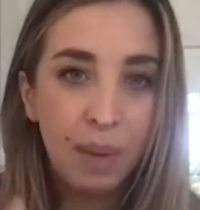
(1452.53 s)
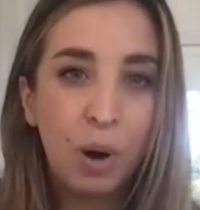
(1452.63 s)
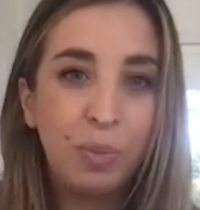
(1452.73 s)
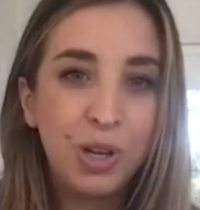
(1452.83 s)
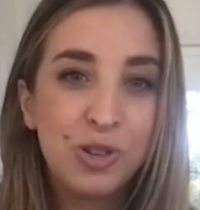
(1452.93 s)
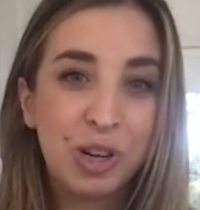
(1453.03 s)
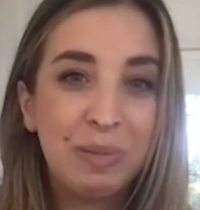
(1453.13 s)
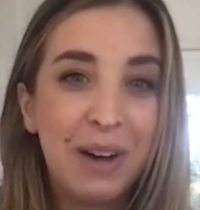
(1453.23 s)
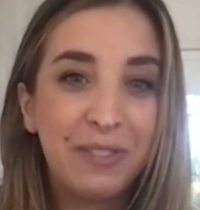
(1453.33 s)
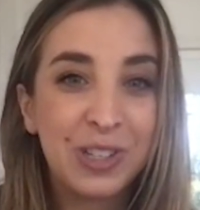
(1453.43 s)
a moment you
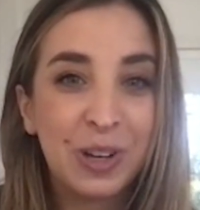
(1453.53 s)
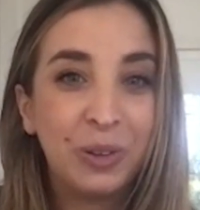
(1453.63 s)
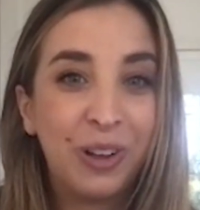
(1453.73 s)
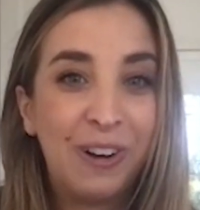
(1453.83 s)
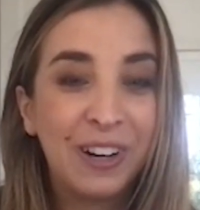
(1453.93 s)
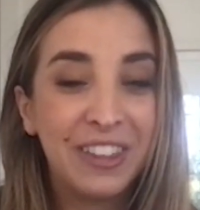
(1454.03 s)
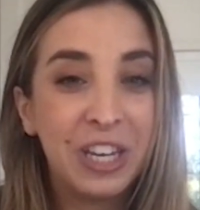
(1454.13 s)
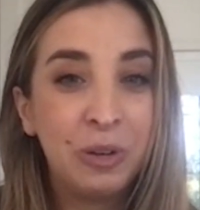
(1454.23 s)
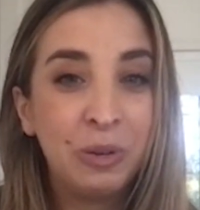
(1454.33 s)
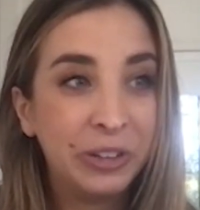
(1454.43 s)
dream about for so long.
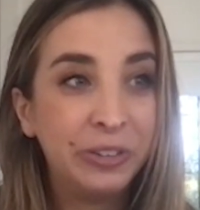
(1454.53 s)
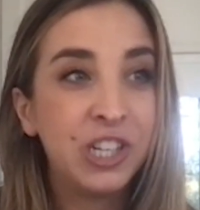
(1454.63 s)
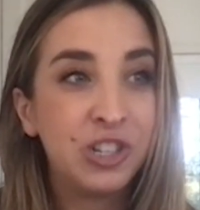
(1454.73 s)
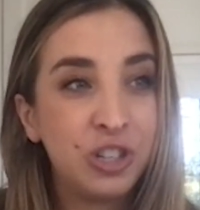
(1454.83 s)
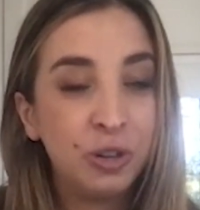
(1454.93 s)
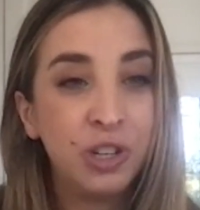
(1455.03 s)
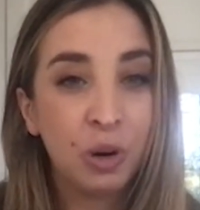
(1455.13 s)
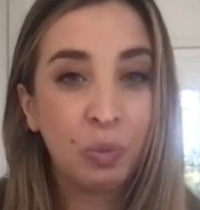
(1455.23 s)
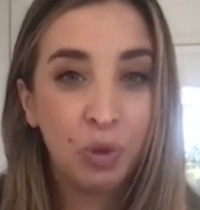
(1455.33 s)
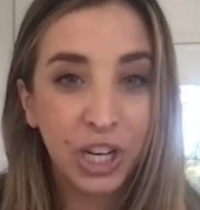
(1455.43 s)
And then you literally shoot
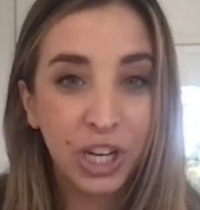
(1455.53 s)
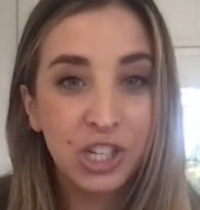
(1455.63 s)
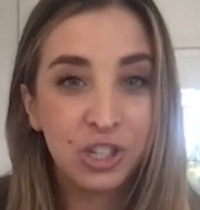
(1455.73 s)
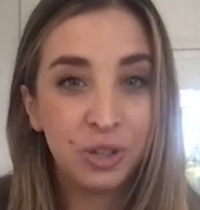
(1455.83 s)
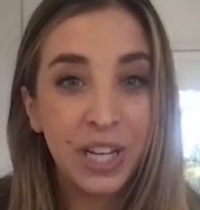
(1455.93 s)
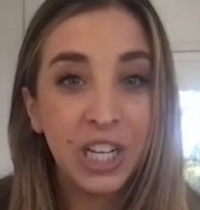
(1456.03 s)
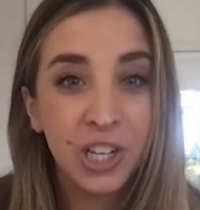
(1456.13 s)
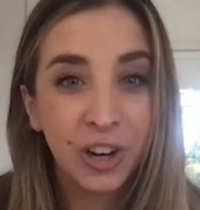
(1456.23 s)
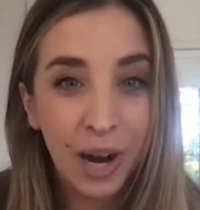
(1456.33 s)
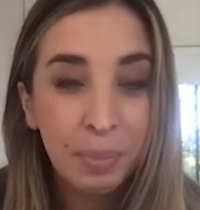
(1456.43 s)
your rookie shoot
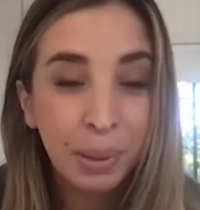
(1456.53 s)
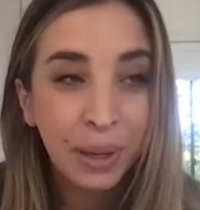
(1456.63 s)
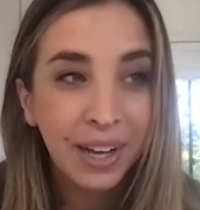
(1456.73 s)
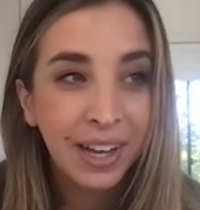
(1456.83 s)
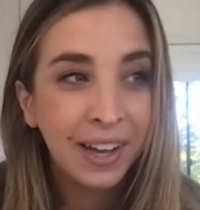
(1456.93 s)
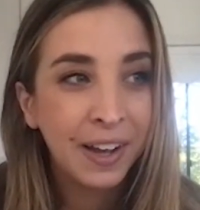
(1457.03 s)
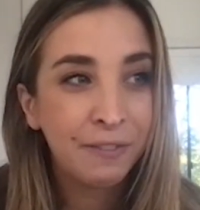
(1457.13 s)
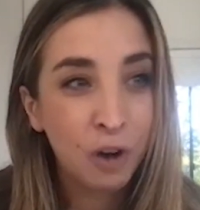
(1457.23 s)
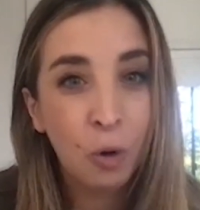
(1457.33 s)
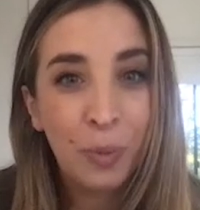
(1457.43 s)
in Europe
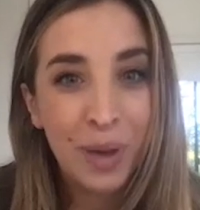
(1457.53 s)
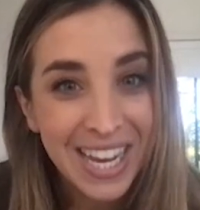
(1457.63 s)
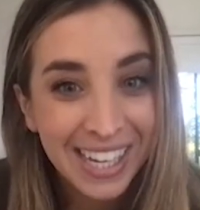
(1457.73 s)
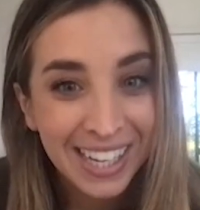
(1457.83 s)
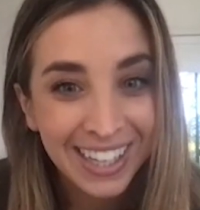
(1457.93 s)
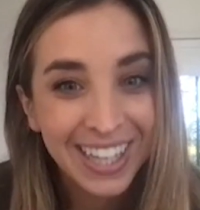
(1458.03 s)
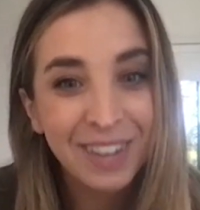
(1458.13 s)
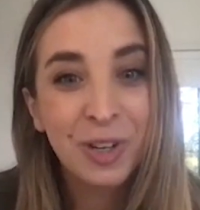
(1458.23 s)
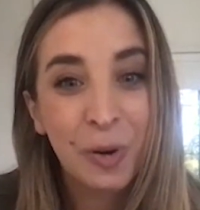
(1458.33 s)
for a week. It